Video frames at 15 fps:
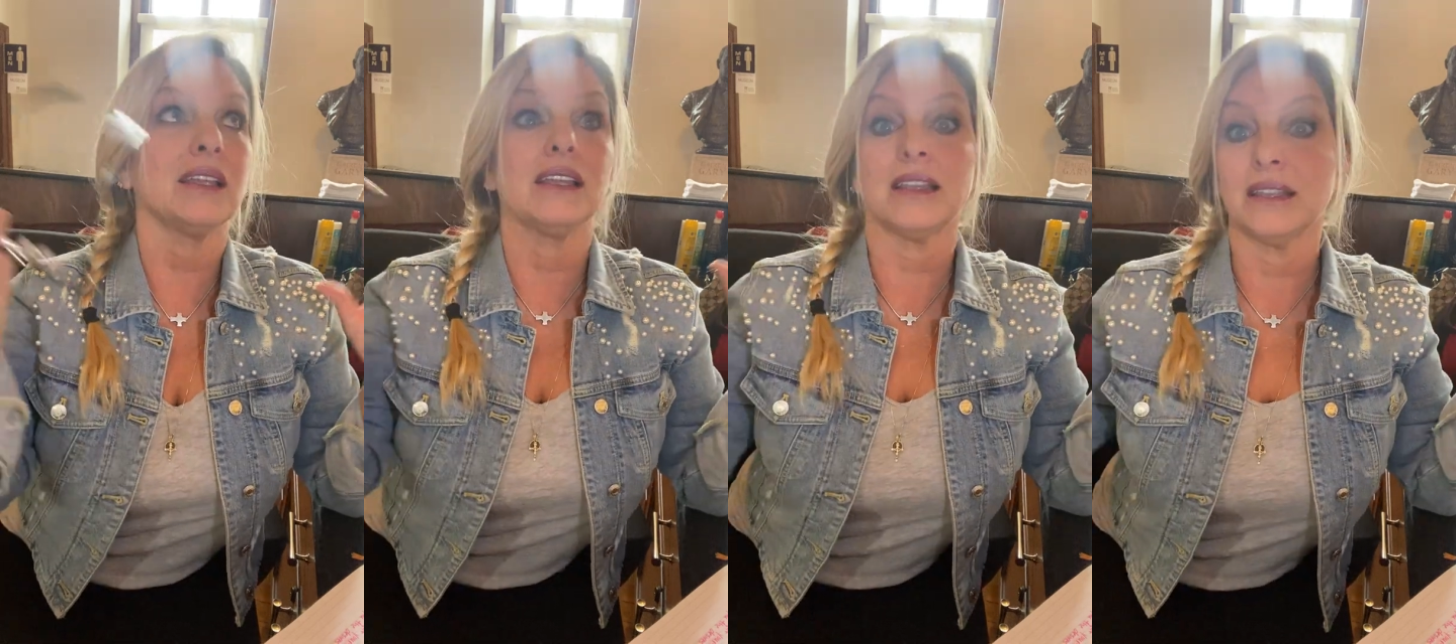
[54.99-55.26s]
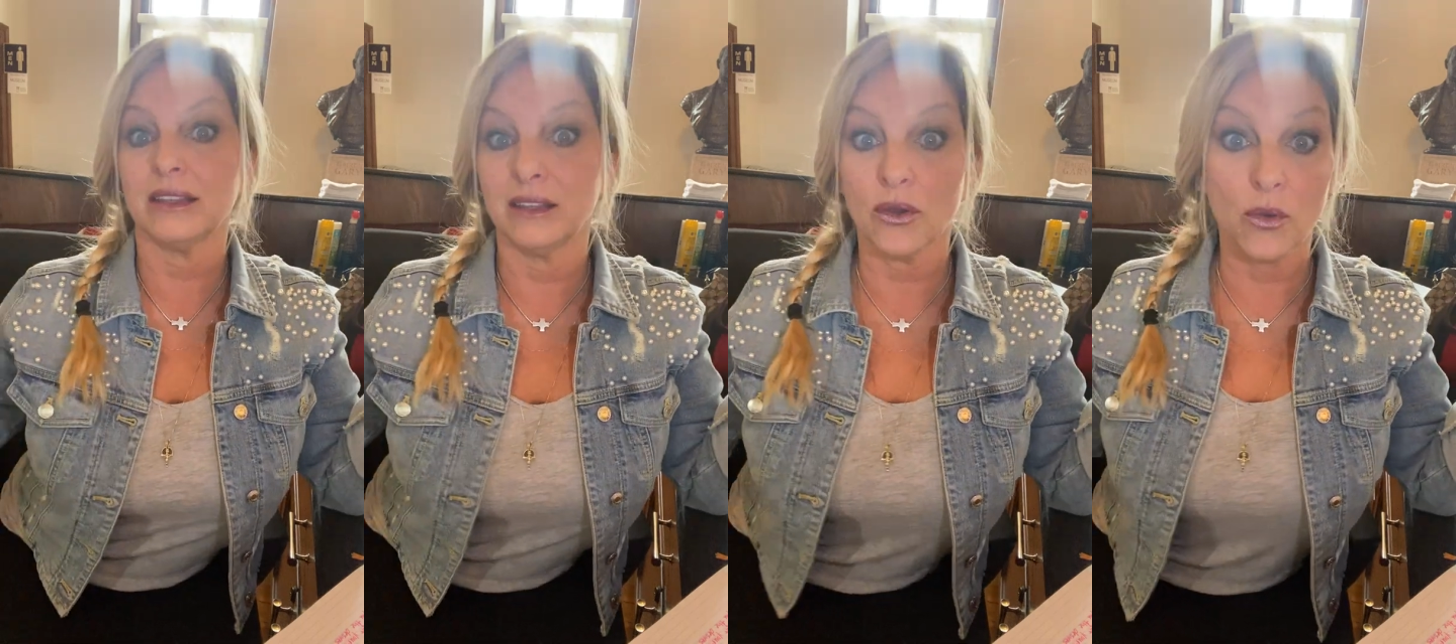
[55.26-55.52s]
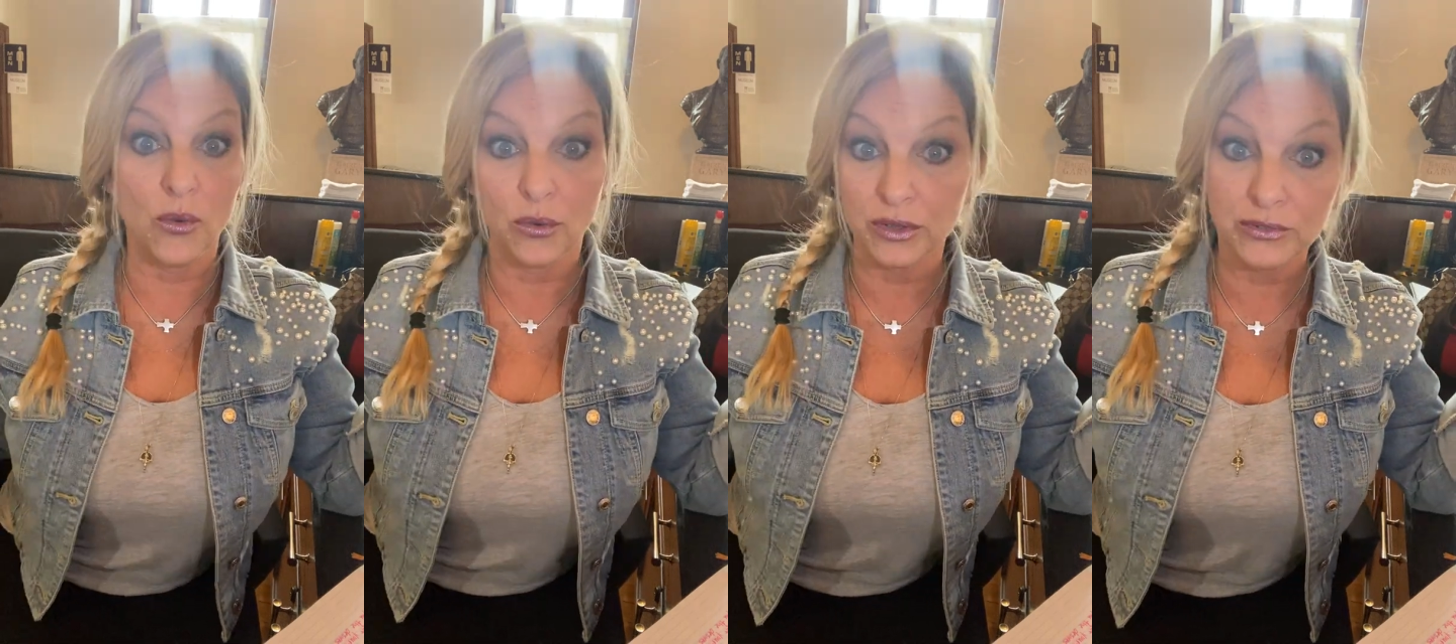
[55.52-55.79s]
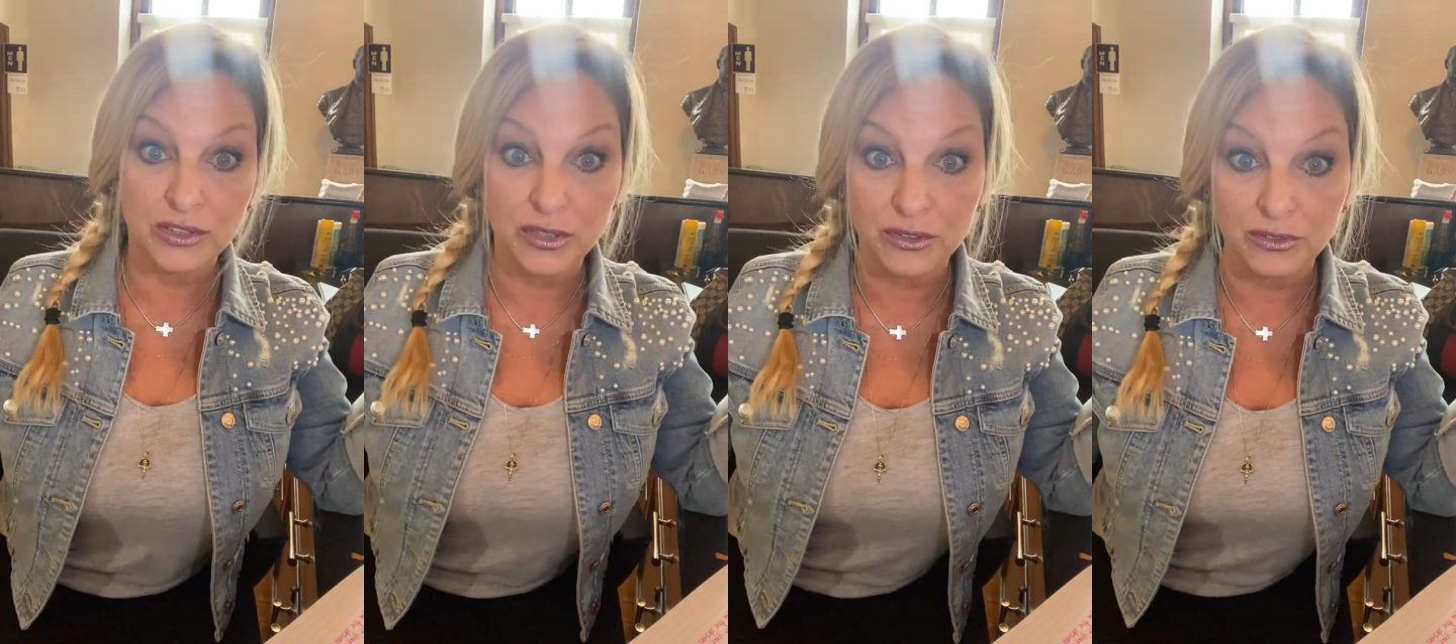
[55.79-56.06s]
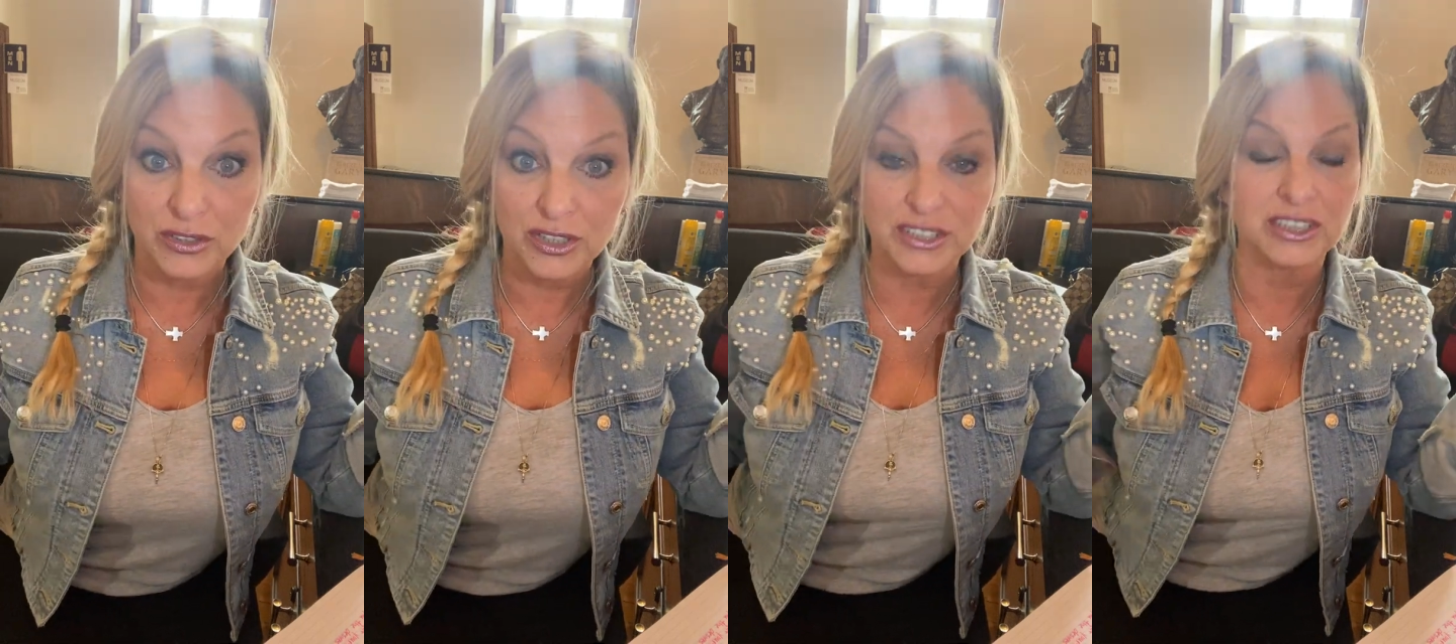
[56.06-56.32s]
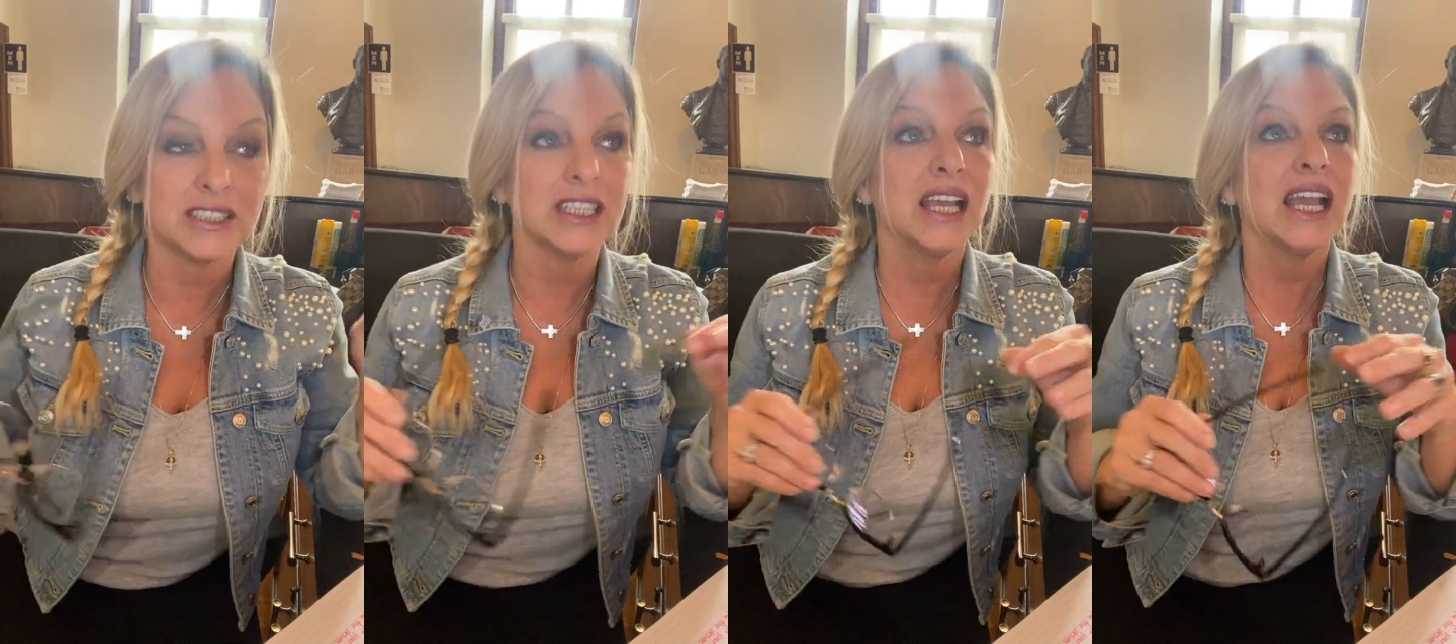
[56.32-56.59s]
in the whole of the
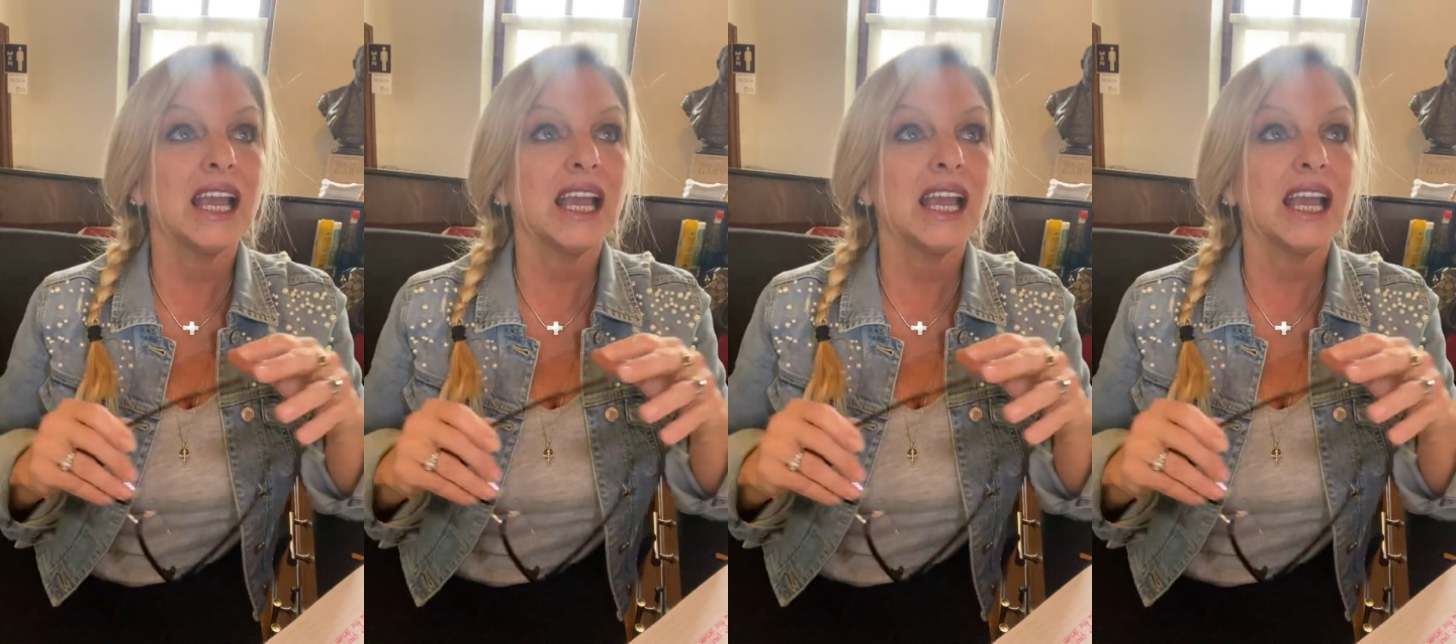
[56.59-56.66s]
universe,